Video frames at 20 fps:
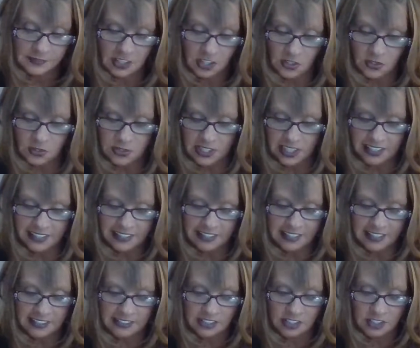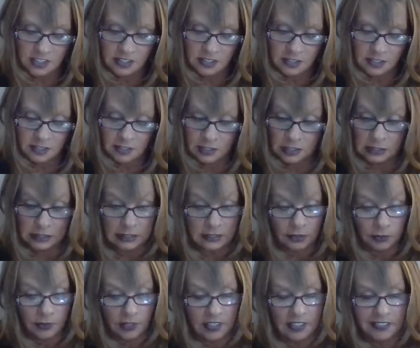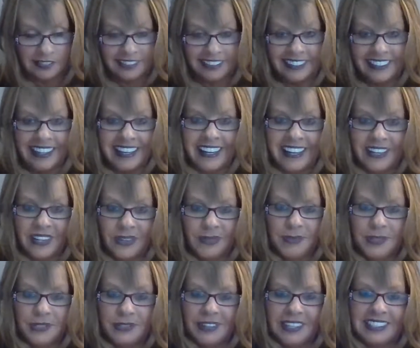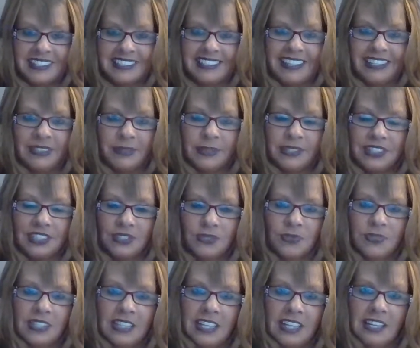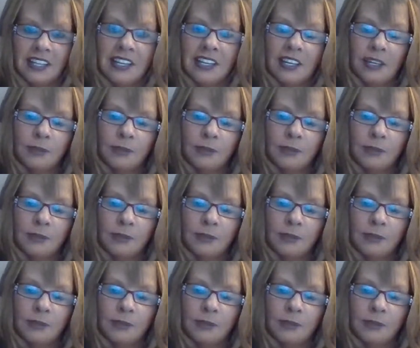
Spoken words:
Okay, Cancer. Well, I hope you resonated with this reading.